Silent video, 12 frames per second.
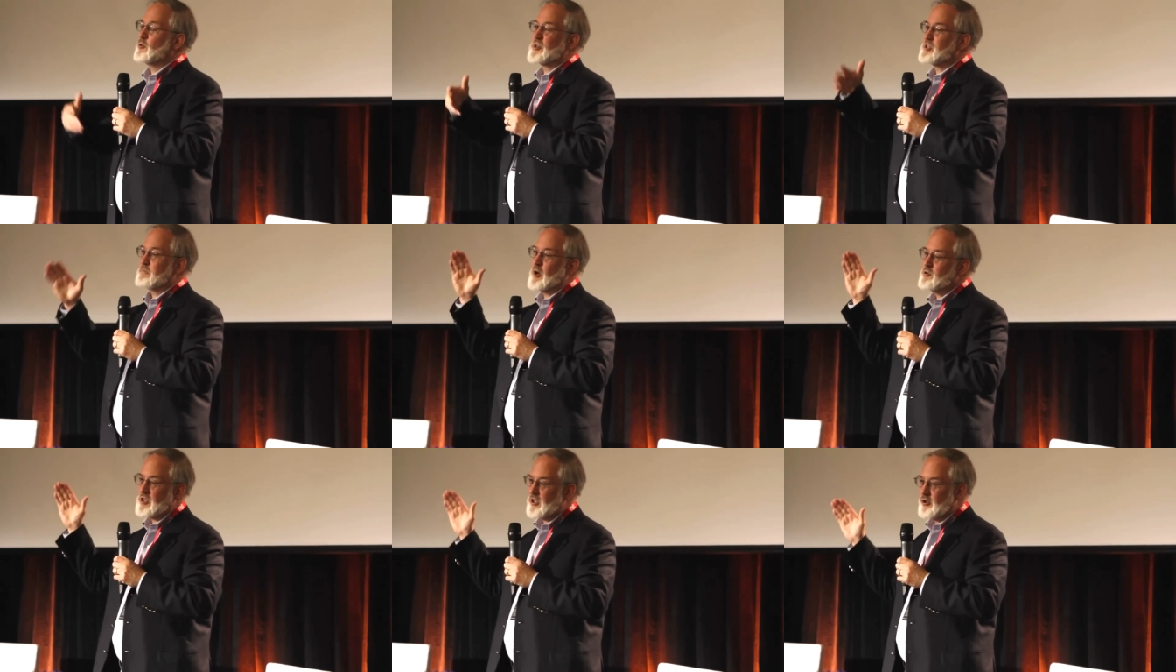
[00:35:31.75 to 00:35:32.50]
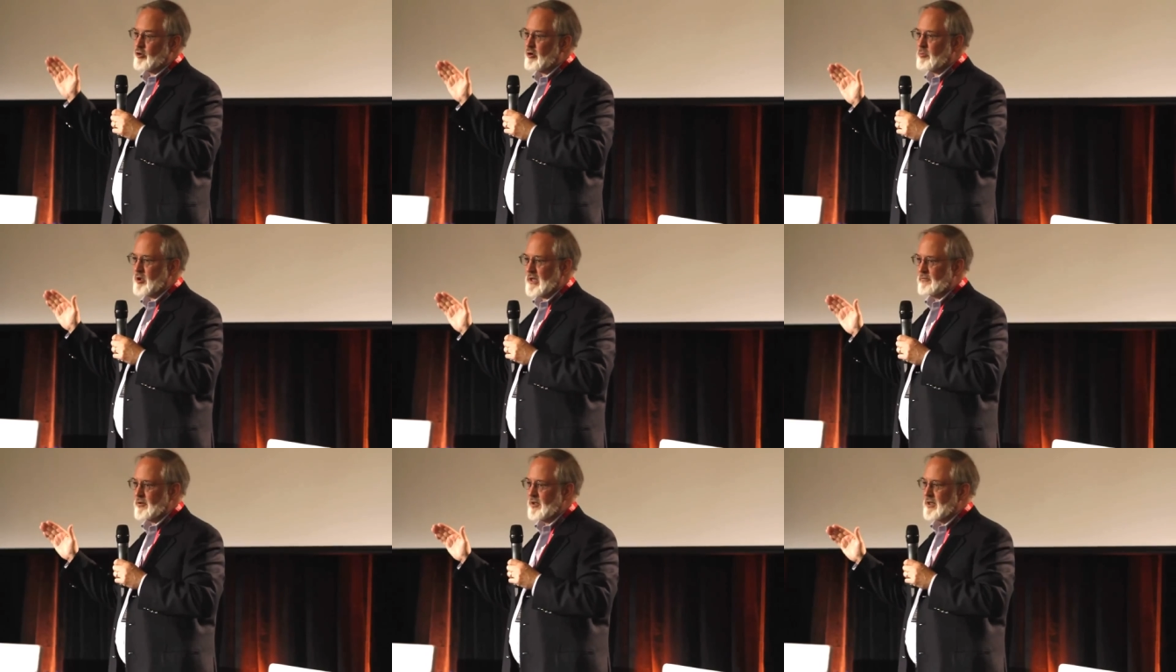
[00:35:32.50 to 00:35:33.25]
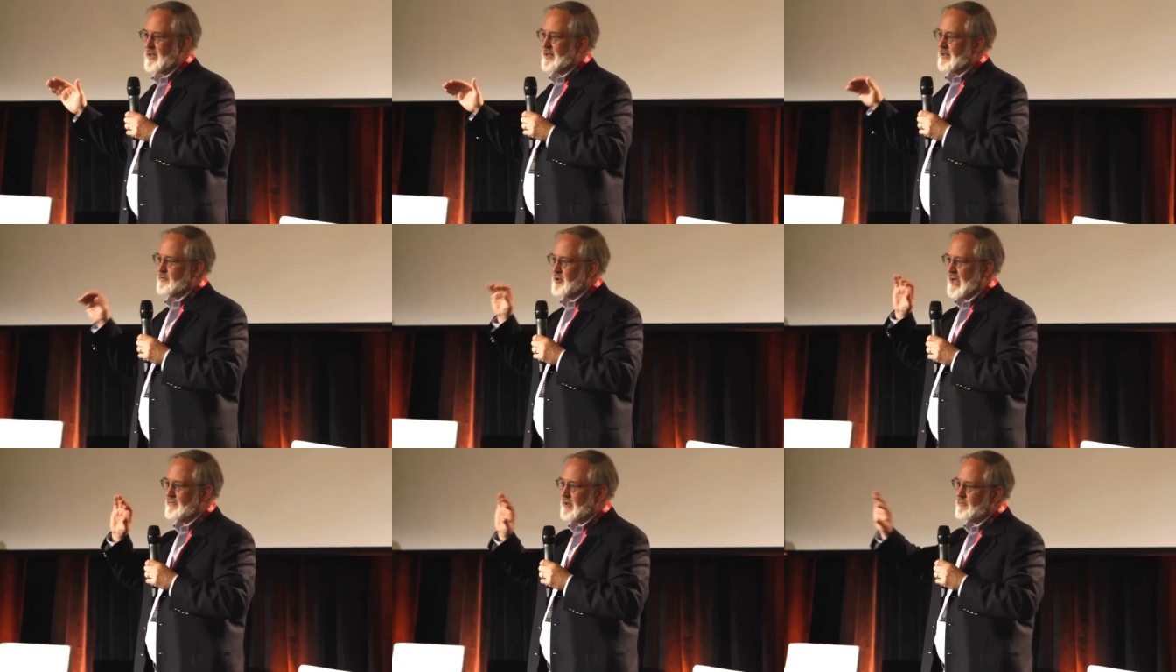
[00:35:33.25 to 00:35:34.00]
to a supposedly normal level if
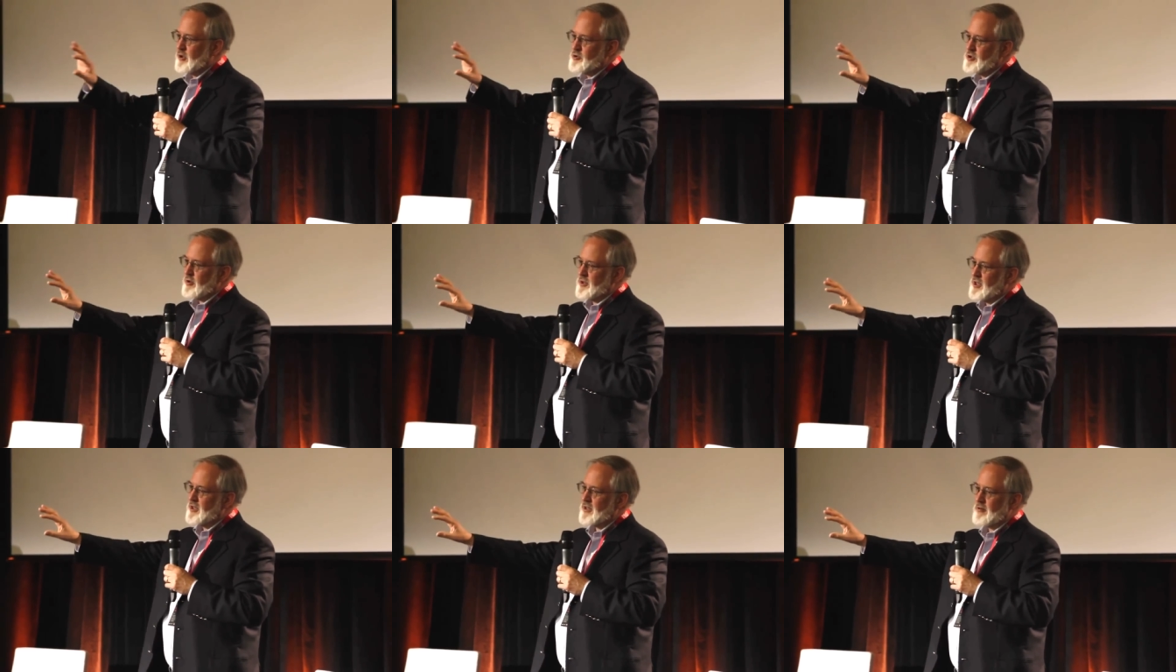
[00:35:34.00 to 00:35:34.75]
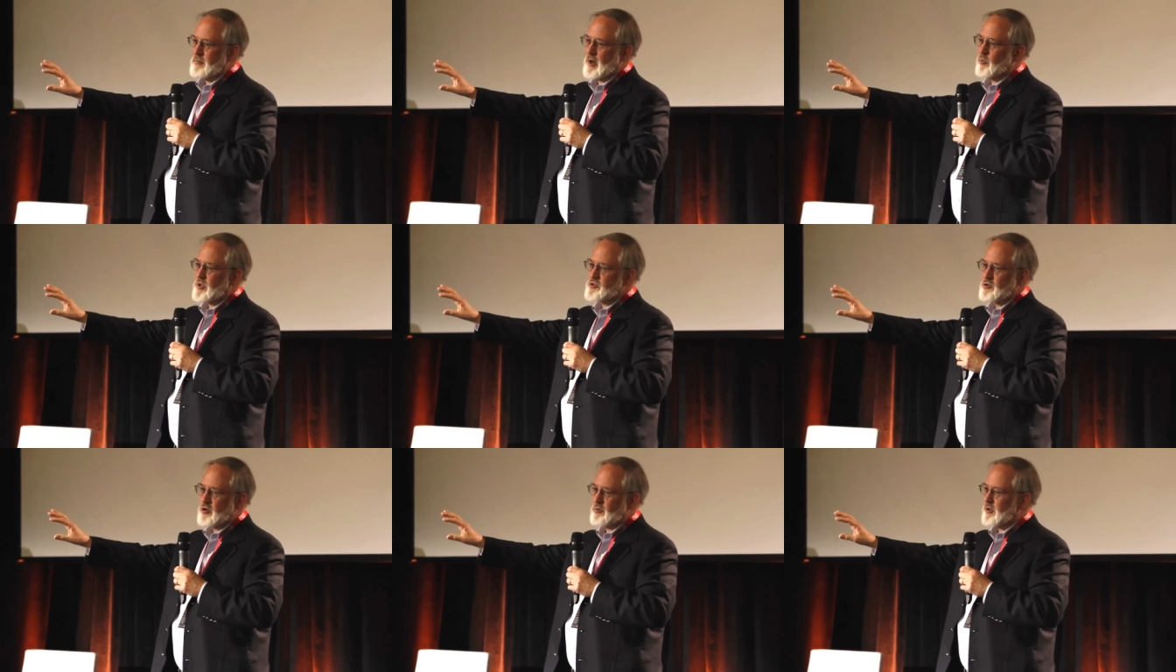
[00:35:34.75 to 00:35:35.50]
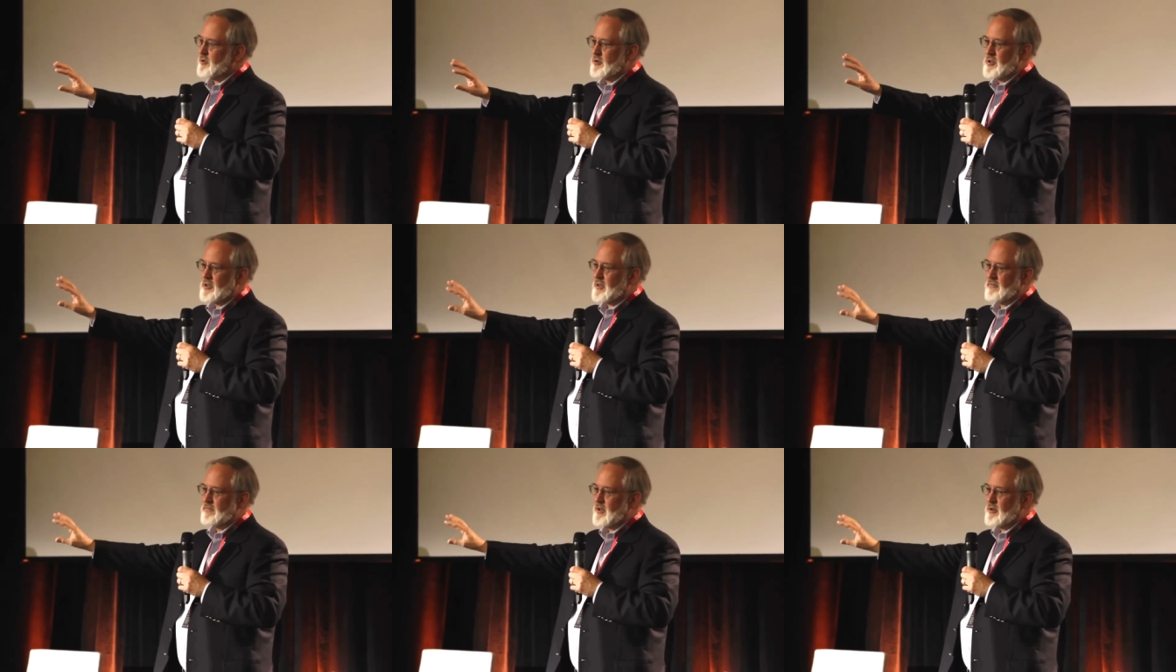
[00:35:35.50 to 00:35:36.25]
you have evolutionary thinking about what's normal you
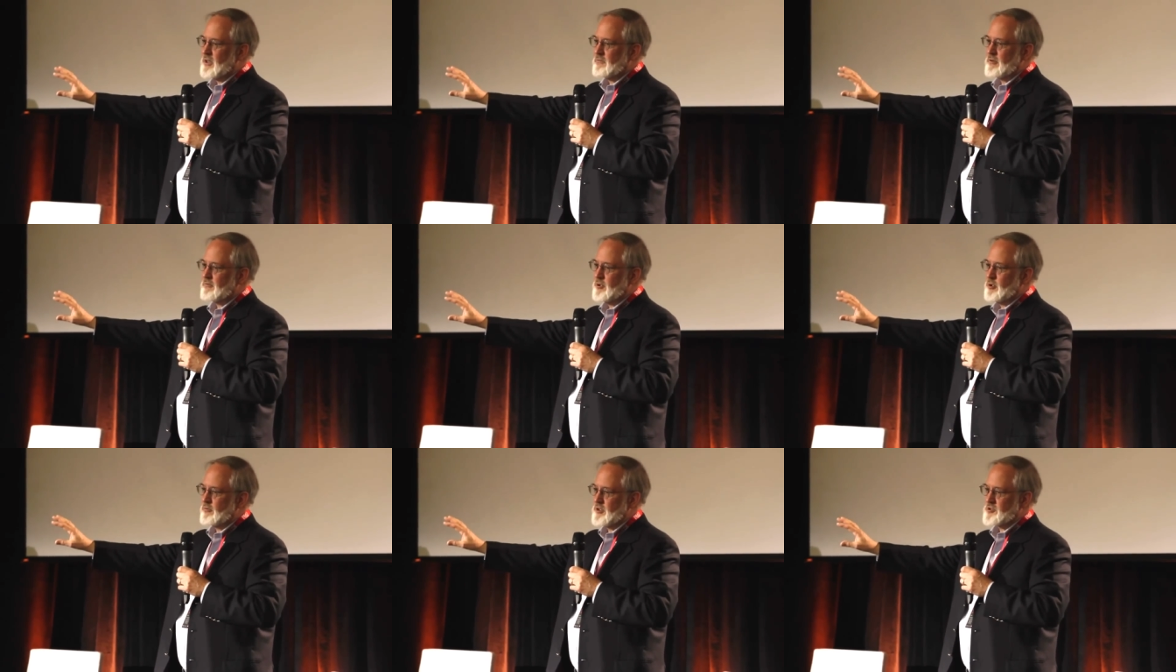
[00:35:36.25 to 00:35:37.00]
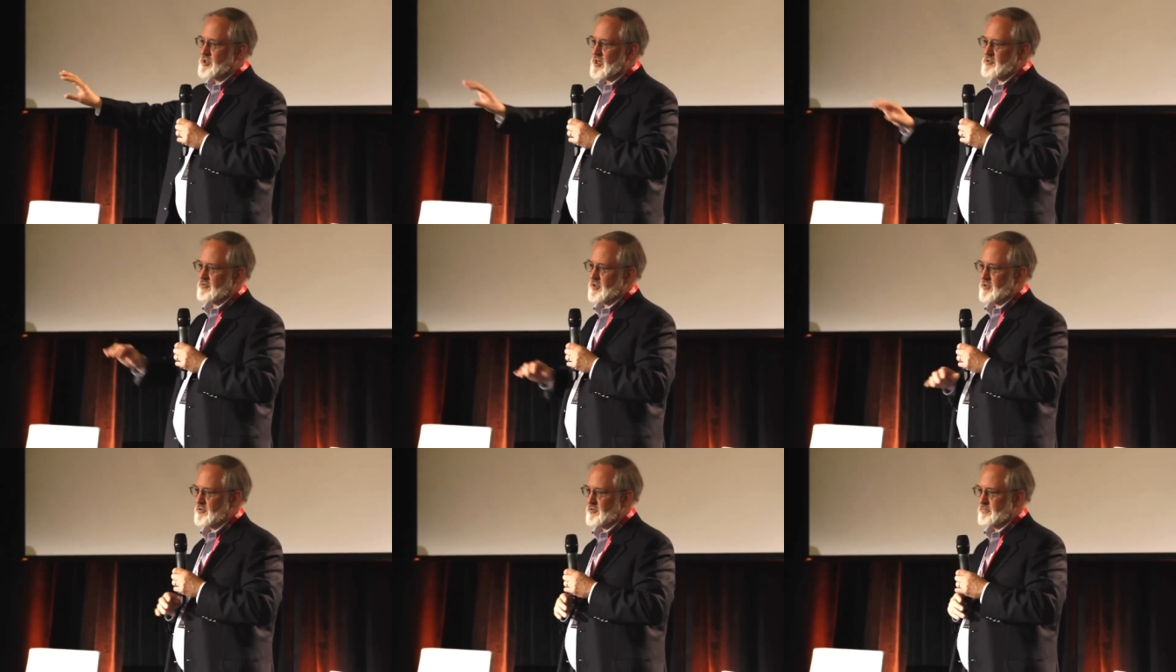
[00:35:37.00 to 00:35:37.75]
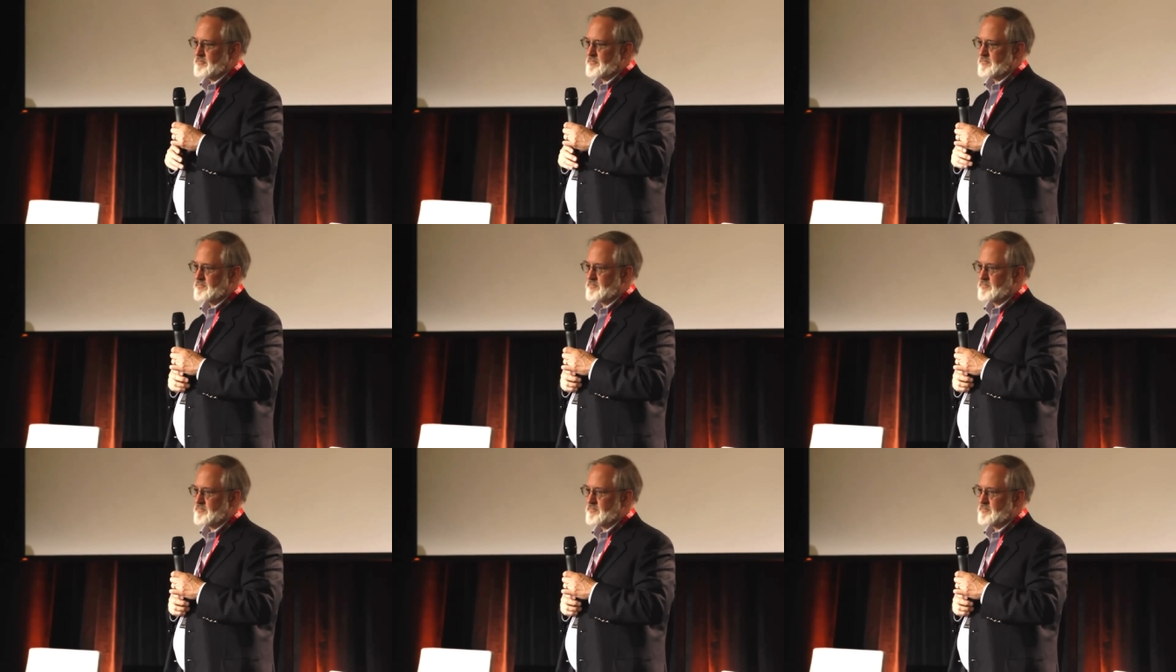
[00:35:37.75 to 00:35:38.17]
take a very different view of these kinds of things